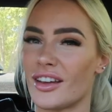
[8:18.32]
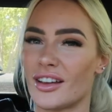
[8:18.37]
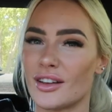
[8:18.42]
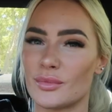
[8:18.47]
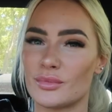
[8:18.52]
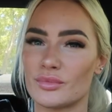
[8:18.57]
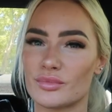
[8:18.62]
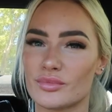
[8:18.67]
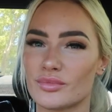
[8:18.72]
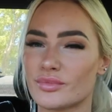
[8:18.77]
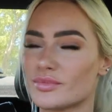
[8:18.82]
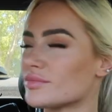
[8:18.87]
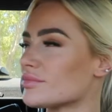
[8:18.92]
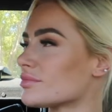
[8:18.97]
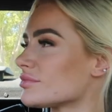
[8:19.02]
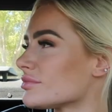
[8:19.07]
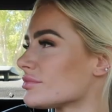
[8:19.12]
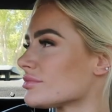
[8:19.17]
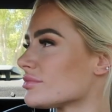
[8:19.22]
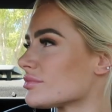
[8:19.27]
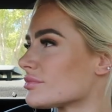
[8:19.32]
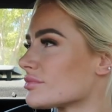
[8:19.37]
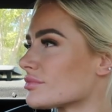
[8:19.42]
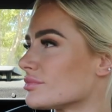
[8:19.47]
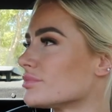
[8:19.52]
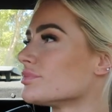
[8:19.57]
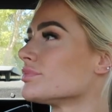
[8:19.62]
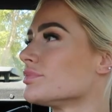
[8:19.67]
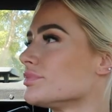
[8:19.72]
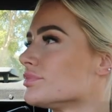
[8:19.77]
Because we went to the movies,
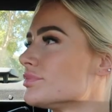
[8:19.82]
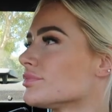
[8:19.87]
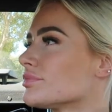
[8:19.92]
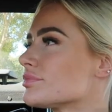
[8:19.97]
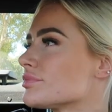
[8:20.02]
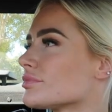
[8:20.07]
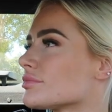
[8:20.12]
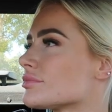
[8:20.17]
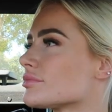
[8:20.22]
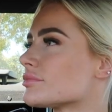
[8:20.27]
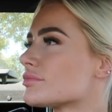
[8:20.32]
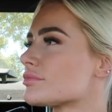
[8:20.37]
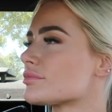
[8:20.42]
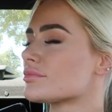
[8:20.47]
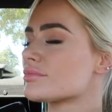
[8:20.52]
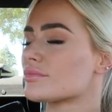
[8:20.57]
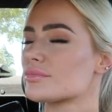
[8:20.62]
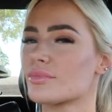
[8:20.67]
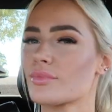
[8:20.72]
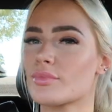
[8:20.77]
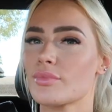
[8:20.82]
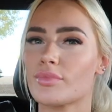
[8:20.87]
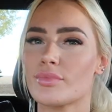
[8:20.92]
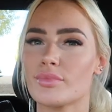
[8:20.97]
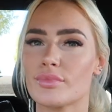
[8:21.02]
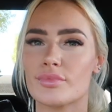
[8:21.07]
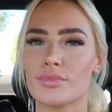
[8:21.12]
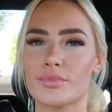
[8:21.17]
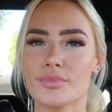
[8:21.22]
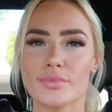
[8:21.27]
but we didn't
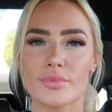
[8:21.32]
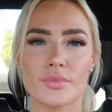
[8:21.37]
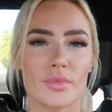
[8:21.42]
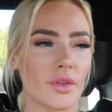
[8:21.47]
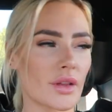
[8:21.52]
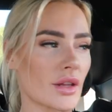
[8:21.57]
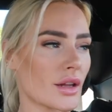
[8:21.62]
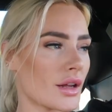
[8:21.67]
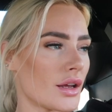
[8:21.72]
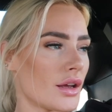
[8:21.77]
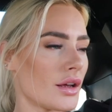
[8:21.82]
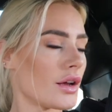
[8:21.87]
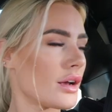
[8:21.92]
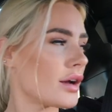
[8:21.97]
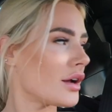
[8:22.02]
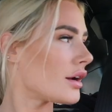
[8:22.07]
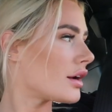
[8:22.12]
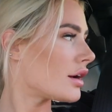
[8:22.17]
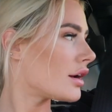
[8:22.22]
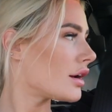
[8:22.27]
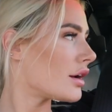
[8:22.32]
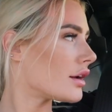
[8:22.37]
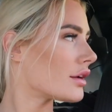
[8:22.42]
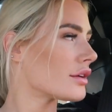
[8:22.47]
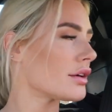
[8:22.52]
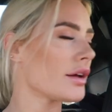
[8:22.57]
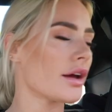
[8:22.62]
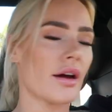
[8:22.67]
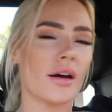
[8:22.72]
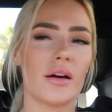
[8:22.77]
have dinner before
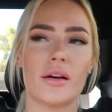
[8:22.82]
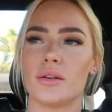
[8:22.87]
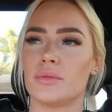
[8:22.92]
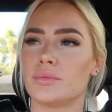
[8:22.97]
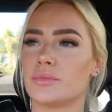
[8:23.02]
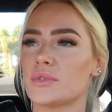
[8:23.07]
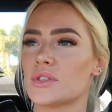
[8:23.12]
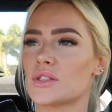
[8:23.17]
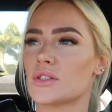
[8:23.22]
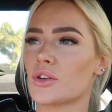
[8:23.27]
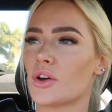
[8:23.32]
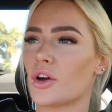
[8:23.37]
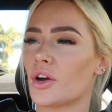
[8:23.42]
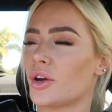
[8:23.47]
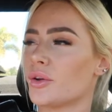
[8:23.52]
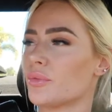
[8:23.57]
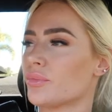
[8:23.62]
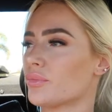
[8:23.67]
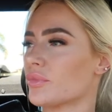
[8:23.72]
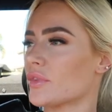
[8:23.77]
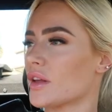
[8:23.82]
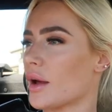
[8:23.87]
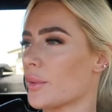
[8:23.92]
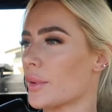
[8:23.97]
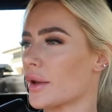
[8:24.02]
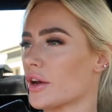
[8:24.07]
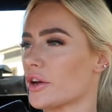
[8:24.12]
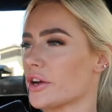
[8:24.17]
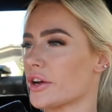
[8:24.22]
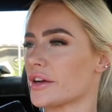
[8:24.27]
that. Yeah, so yeah,
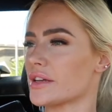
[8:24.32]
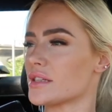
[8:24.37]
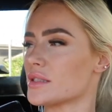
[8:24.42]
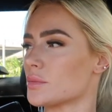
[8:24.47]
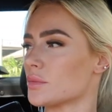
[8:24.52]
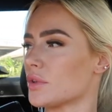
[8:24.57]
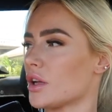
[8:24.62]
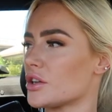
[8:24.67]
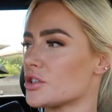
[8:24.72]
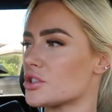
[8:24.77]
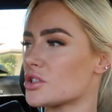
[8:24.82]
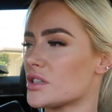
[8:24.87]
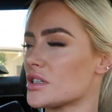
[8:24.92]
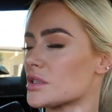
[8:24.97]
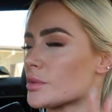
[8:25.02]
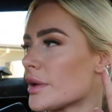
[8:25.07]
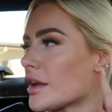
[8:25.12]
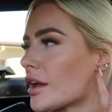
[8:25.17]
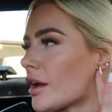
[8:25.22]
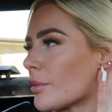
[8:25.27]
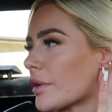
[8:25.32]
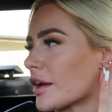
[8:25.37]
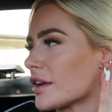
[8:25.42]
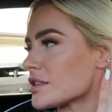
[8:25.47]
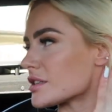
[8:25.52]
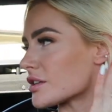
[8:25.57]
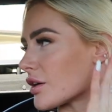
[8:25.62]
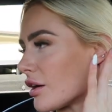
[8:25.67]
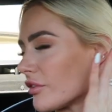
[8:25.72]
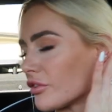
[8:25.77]
we're gonna go get some lunch. This weekend we
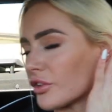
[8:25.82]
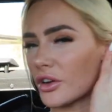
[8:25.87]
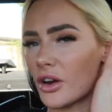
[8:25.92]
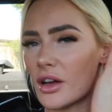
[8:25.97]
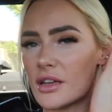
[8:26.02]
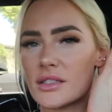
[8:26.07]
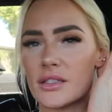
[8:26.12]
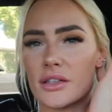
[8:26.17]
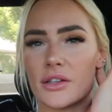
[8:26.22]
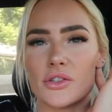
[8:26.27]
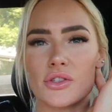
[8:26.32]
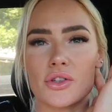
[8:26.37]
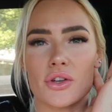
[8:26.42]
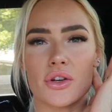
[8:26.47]
get to go out for a nice dinner